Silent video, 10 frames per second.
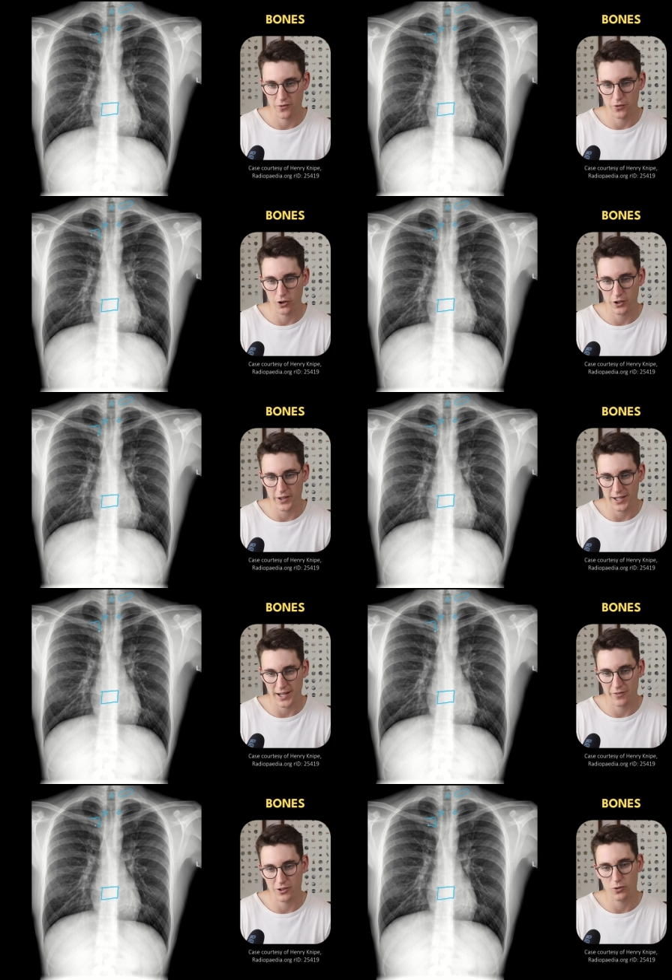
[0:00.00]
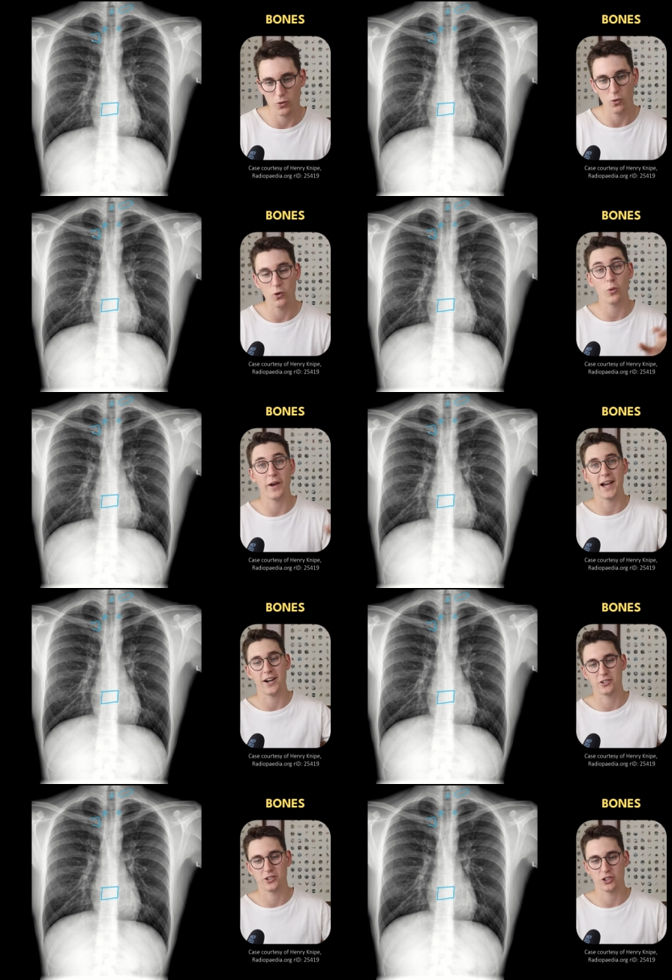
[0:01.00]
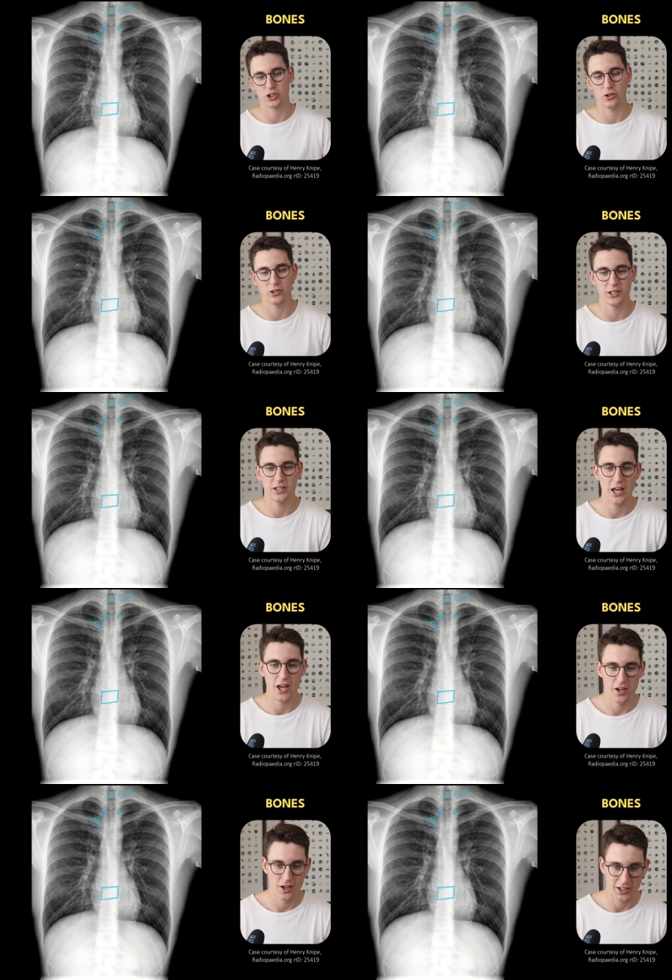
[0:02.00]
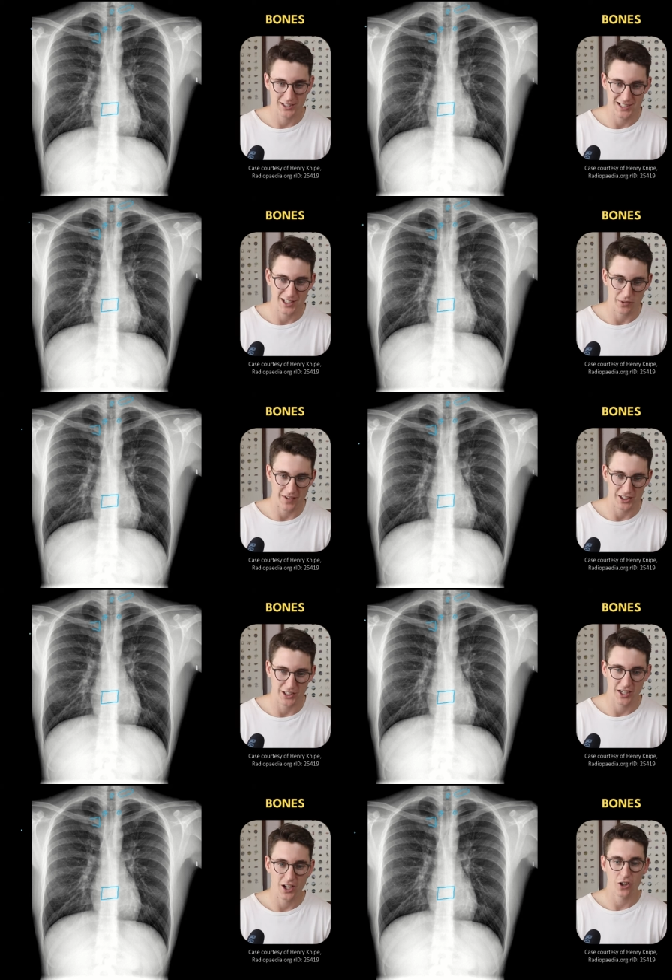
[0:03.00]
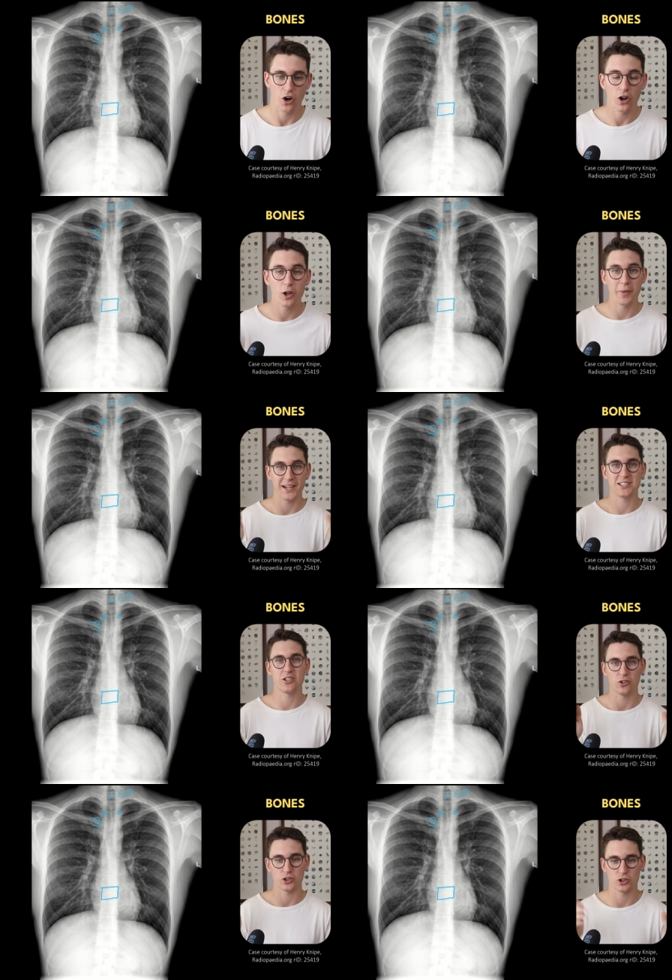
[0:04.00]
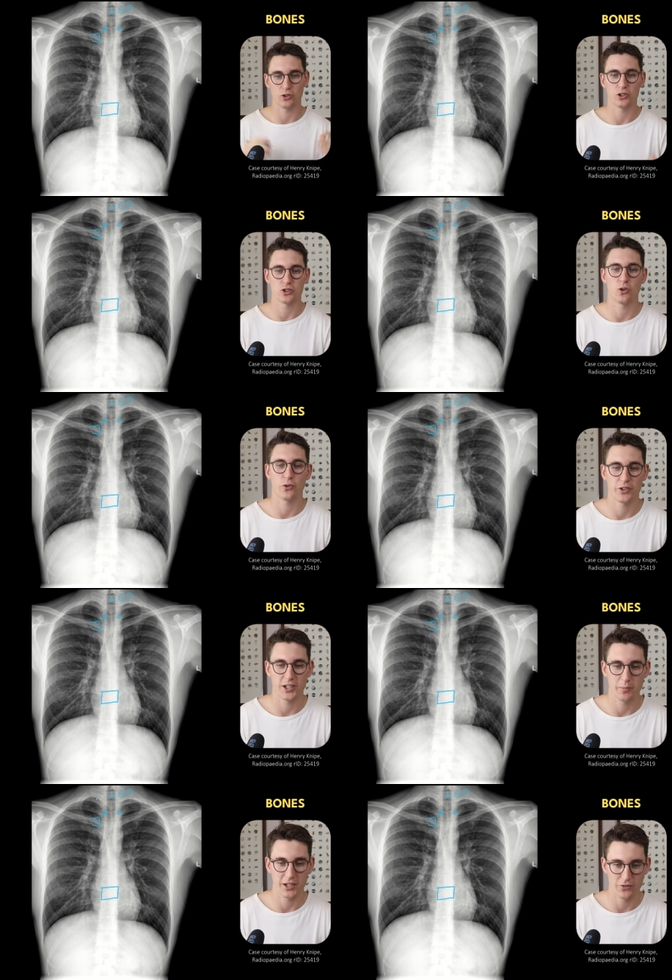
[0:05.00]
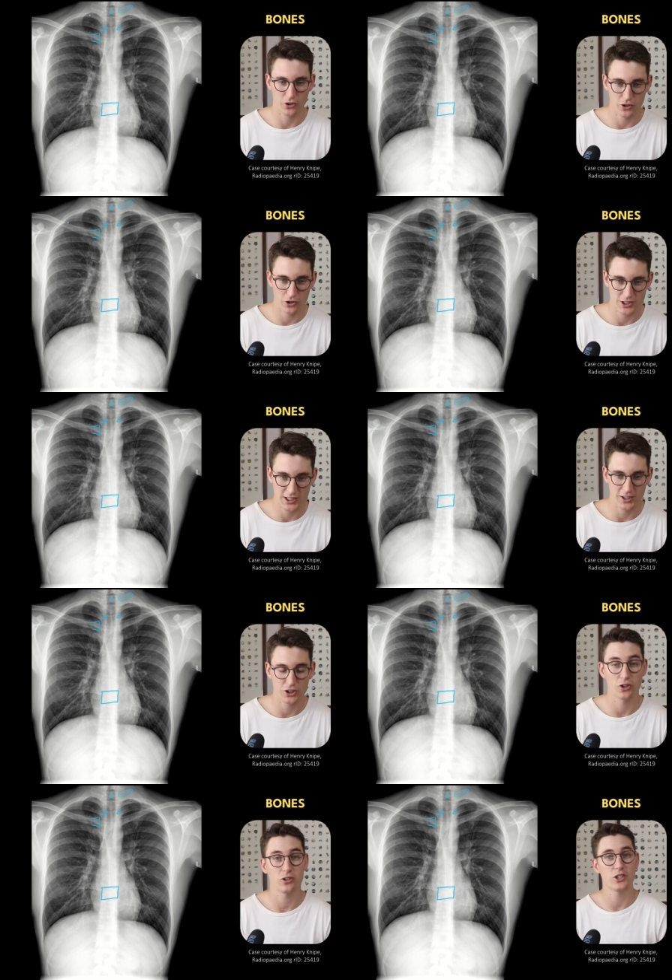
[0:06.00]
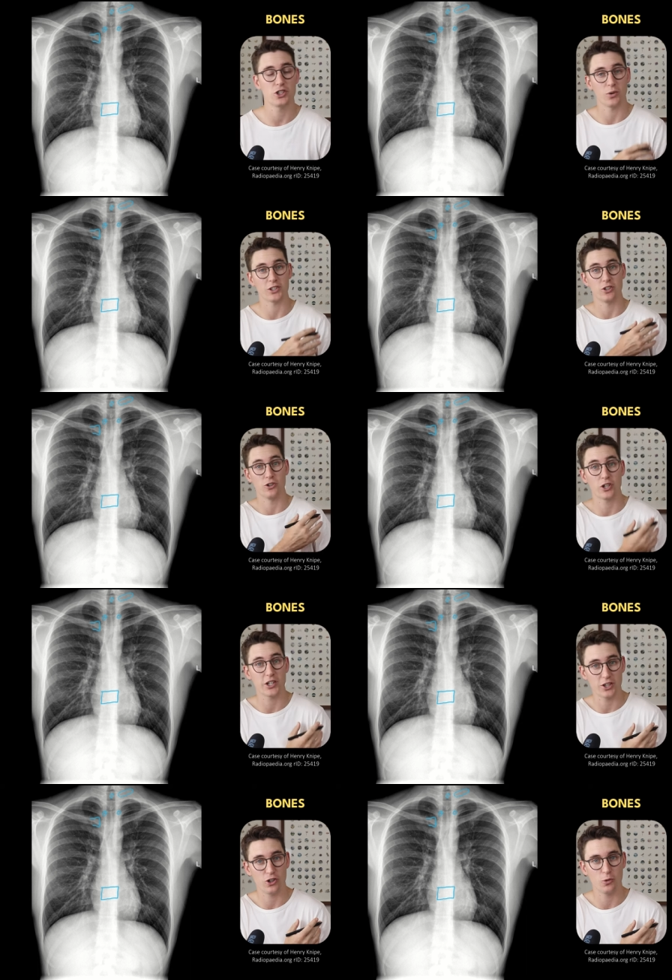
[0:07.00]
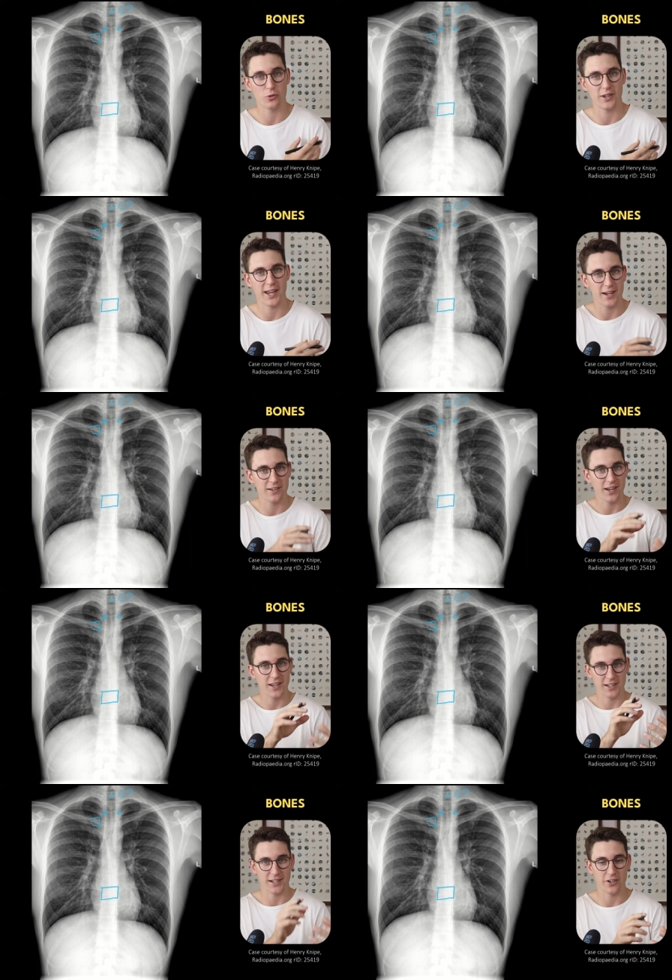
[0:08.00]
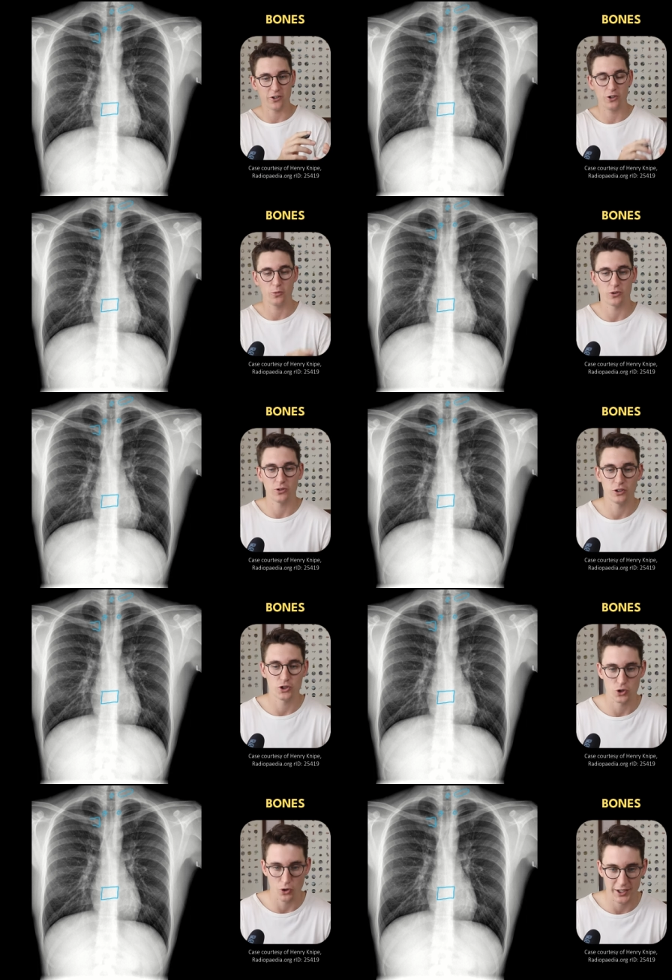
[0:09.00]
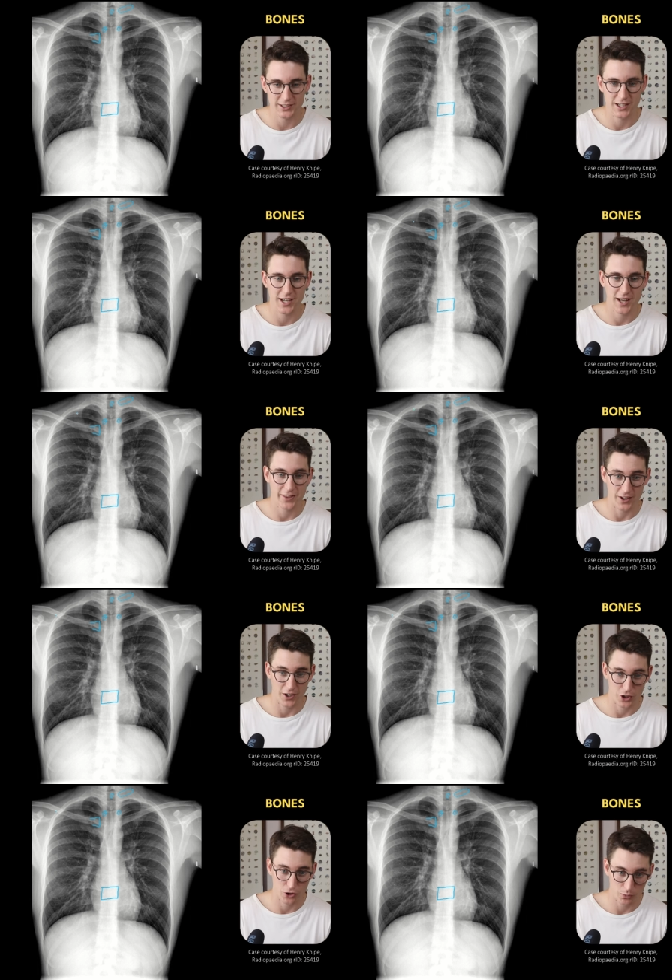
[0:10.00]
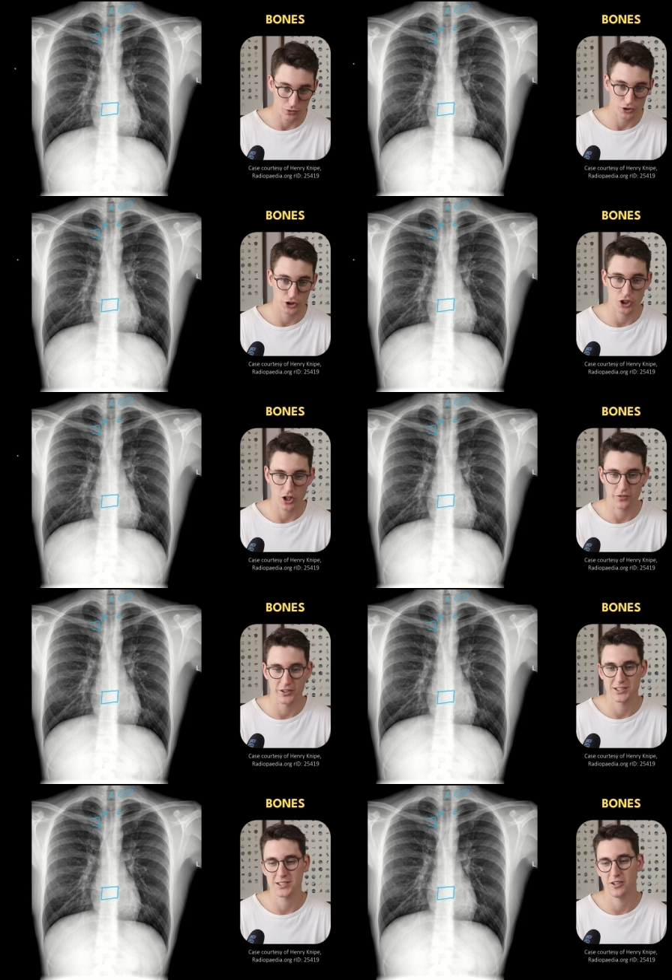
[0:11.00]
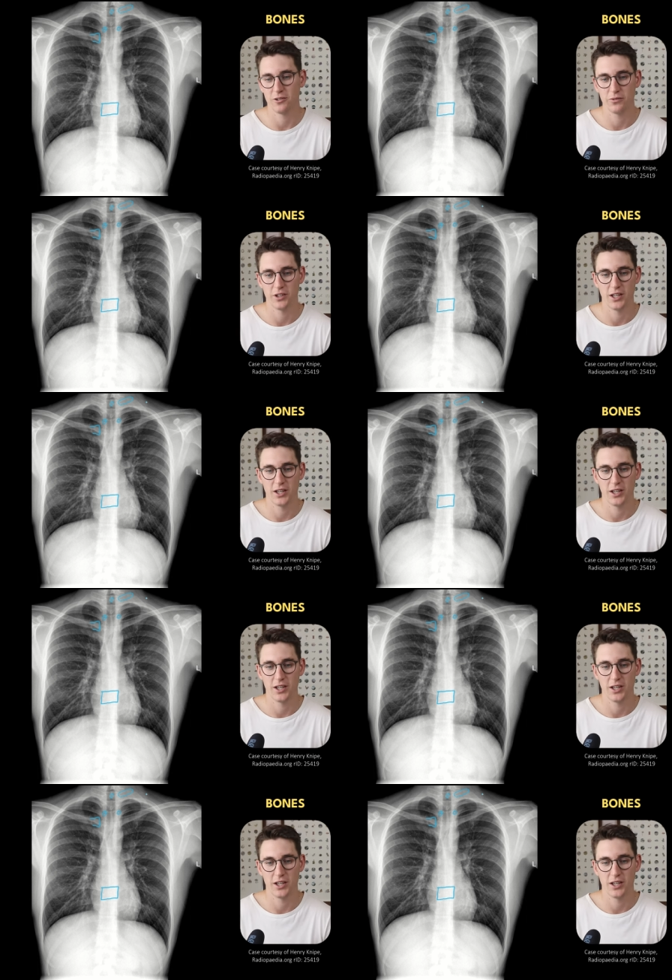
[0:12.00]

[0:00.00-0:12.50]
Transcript: Follow that clavicle all the way out to the shoulder can see that we've actually collimated those shoulders off here, but if you could see the shoulders, you want to look at the humeral head, the glenohumeral joint, the humeral shaft itself.